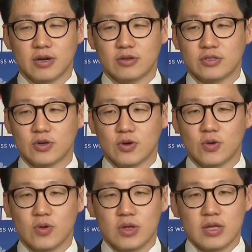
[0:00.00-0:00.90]
but
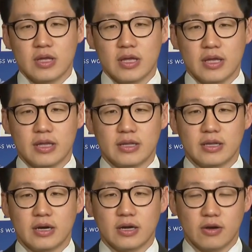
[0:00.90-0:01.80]
also
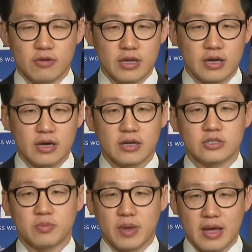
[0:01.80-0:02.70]
in uh, Korea,
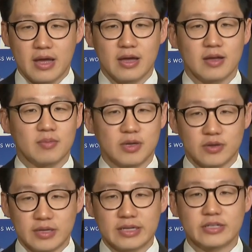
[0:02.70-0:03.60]
Japan, okay.
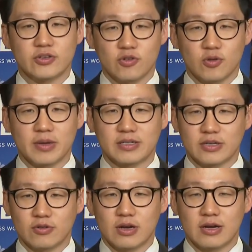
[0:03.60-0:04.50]
Middle East, Europe,
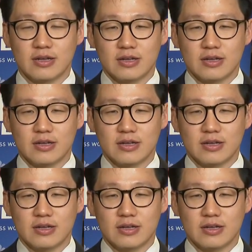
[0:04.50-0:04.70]
etc.